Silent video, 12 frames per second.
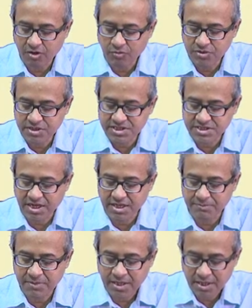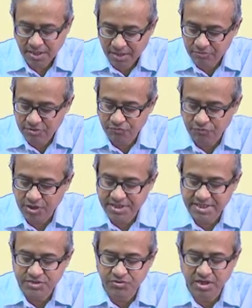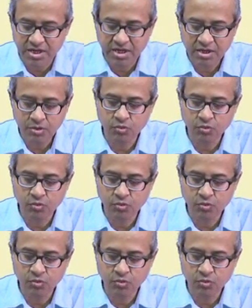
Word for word: how much time now the voltage will